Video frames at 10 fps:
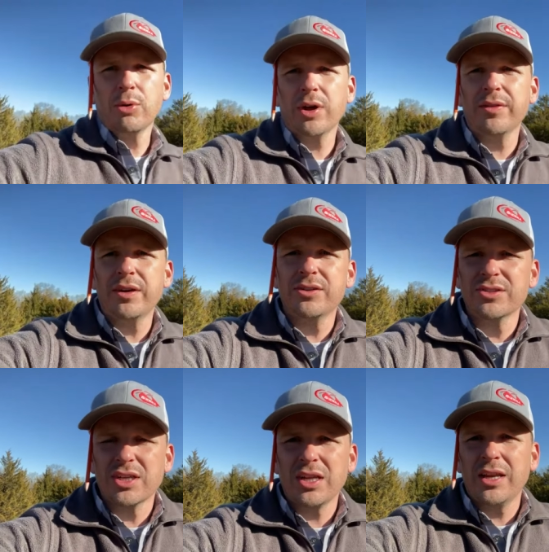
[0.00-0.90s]
board on there
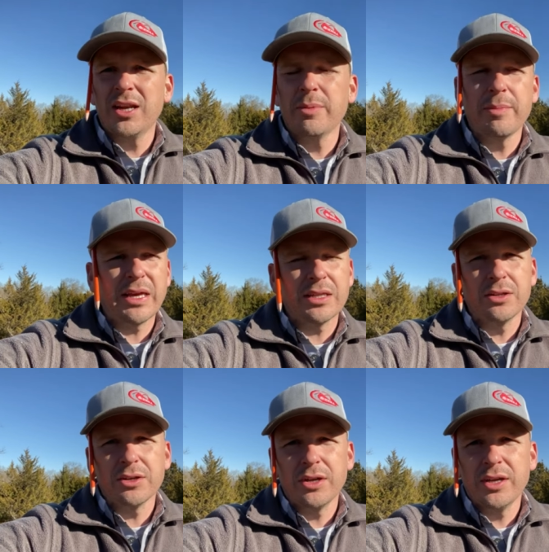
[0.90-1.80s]
just to clean it up and make it
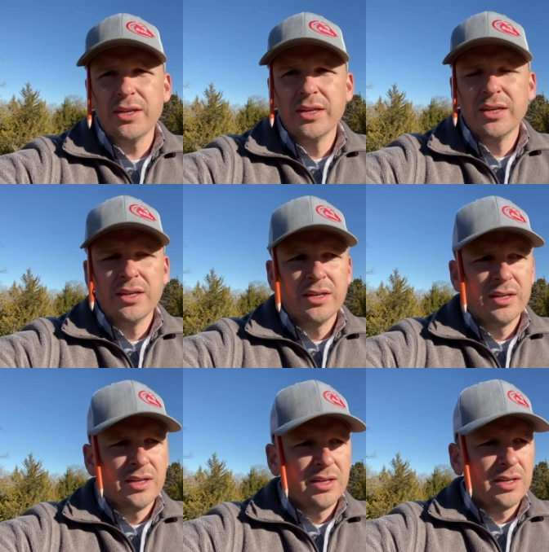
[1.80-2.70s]
look good.
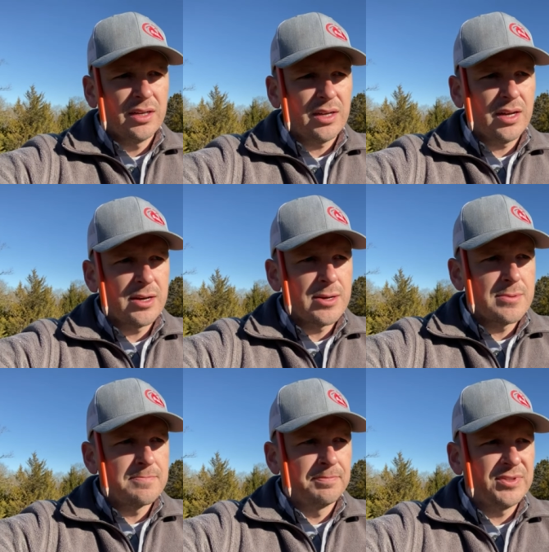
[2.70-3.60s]

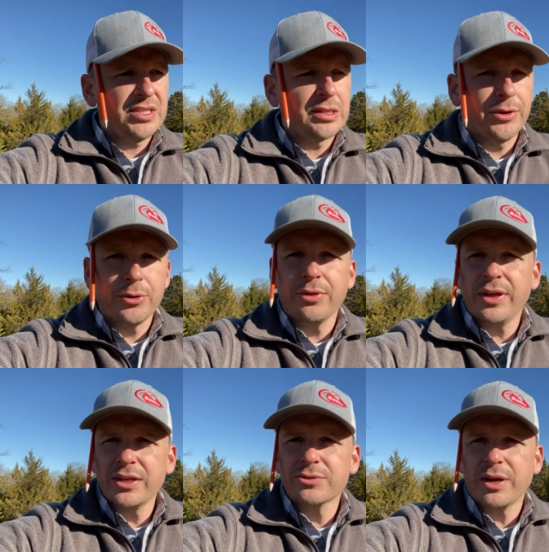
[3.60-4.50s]
It's these little
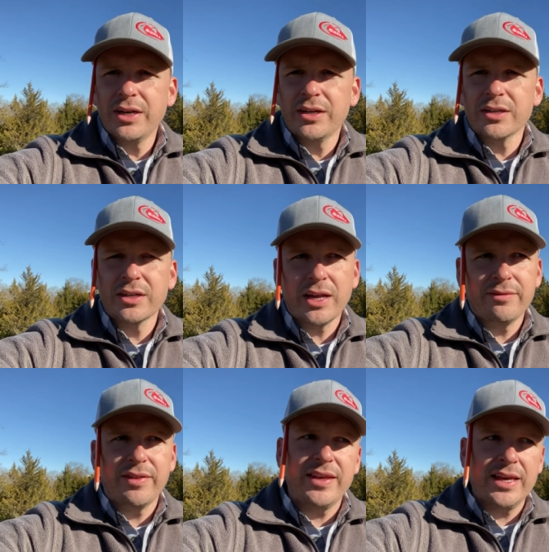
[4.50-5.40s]
things right here kind
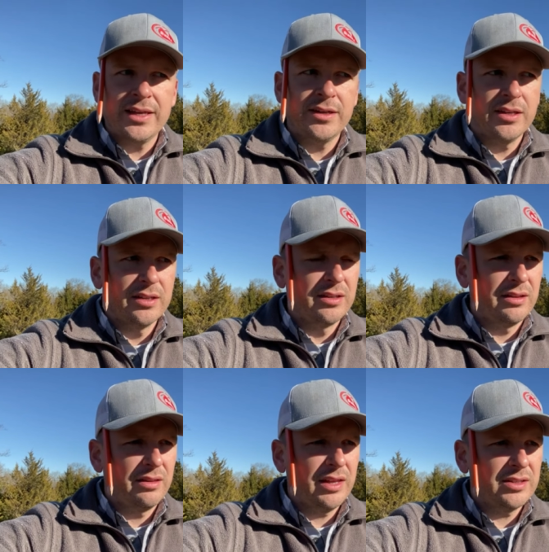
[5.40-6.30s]
of at the end
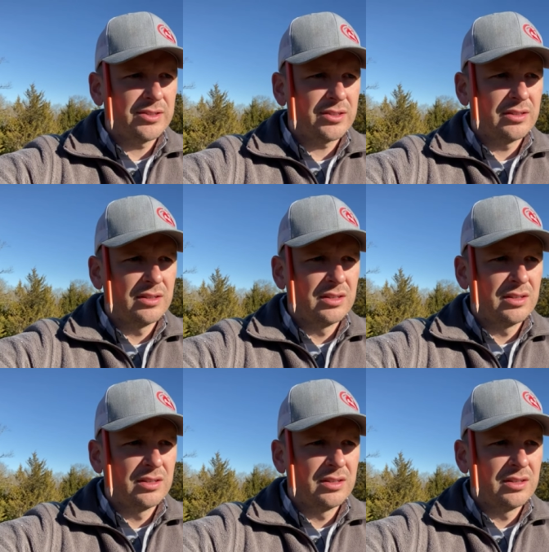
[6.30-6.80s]
that's